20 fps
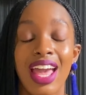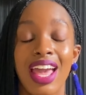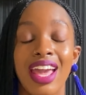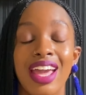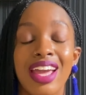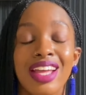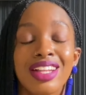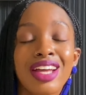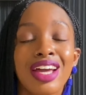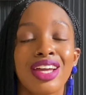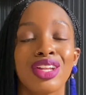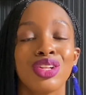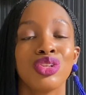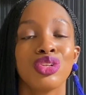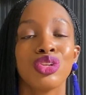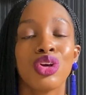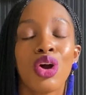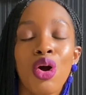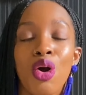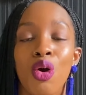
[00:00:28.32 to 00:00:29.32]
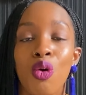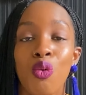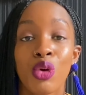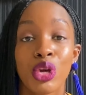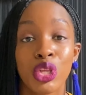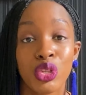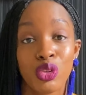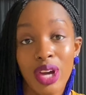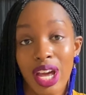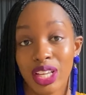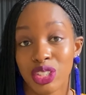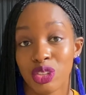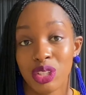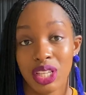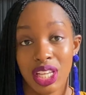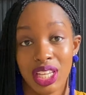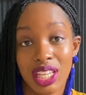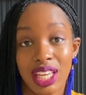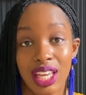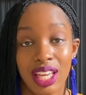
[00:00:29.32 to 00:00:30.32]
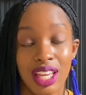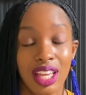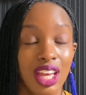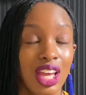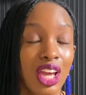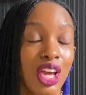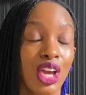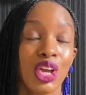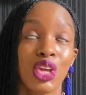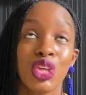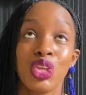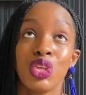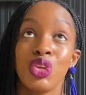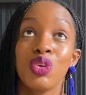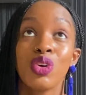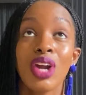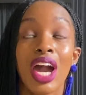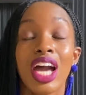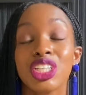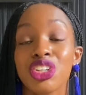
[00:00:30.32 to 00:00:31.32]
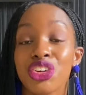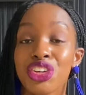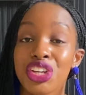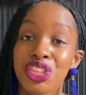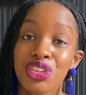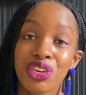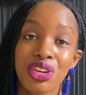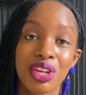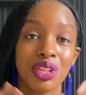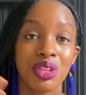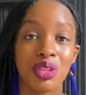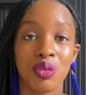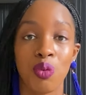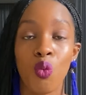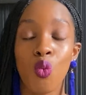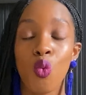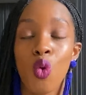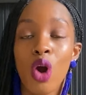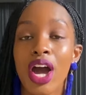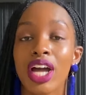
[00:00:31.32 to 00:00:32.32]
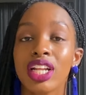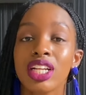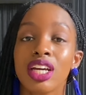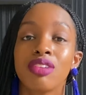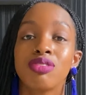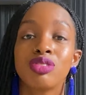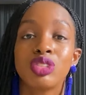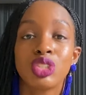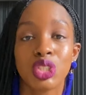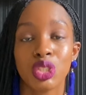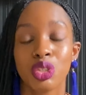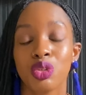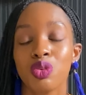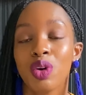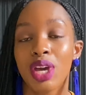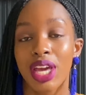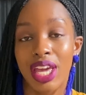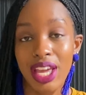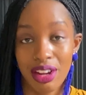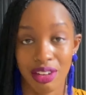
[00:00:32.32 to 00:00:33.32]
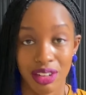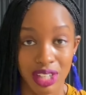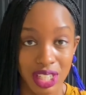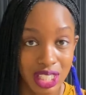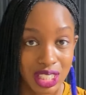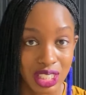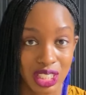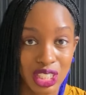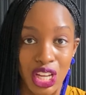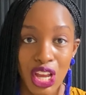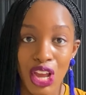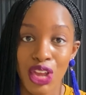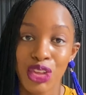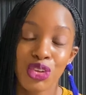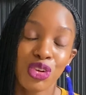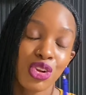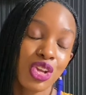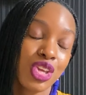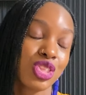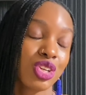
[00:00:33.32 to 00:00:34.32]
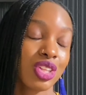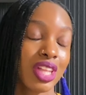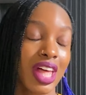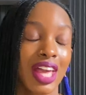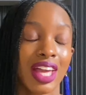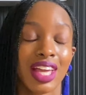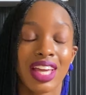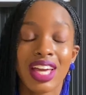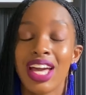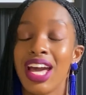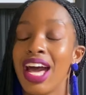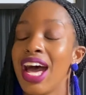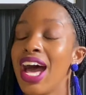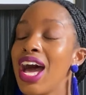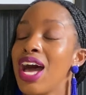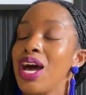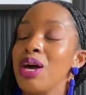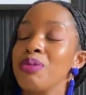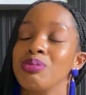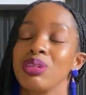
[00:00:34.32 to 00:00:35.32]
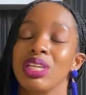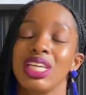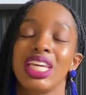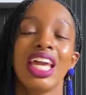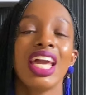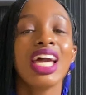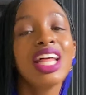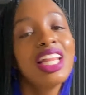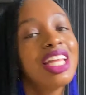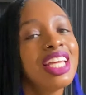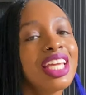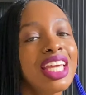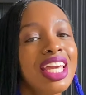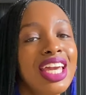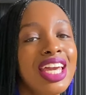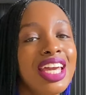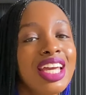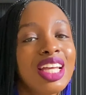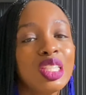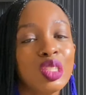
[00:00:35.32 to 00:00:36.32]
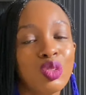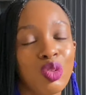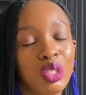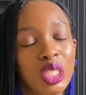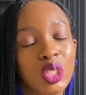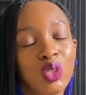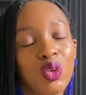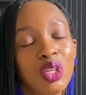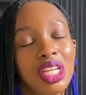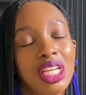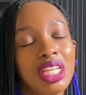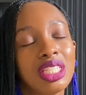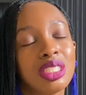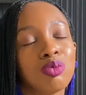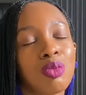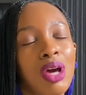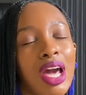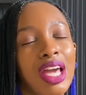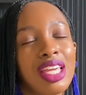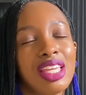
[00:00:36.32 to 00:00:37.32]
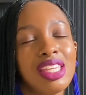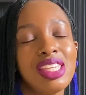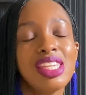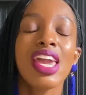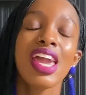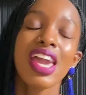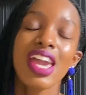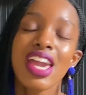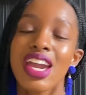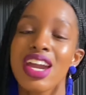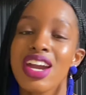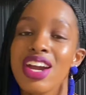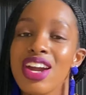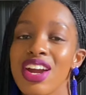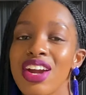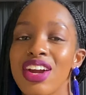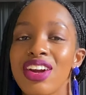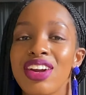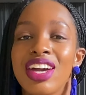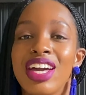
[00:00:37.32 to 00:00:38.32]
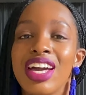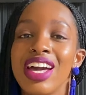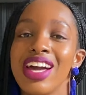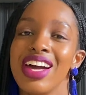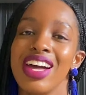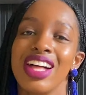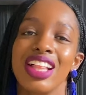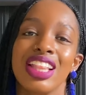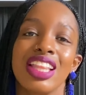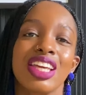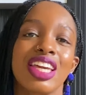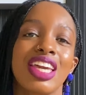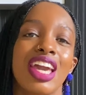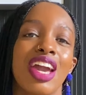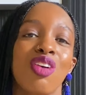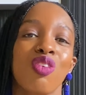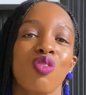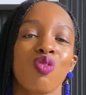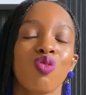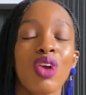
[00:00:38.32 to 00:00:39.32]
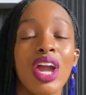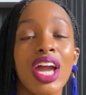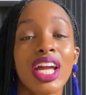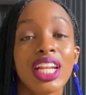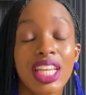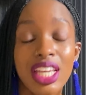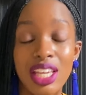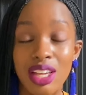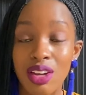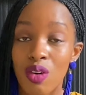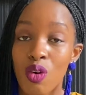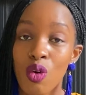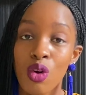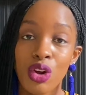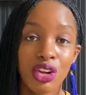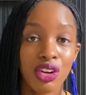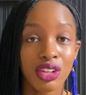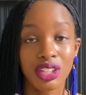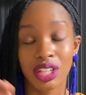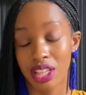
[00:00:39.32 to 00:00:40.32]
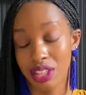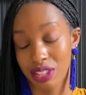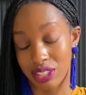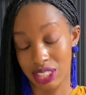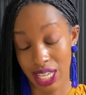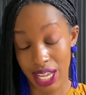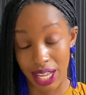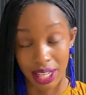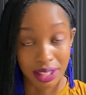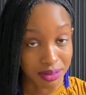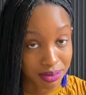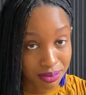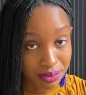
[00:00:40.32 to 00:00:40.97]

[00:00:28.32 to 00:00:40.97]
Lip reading: And I know what you guys are thinking. You guys are either in one of two areas. You're either like, I'm killing it, 2020 is my year, get ready, or you're on the other side.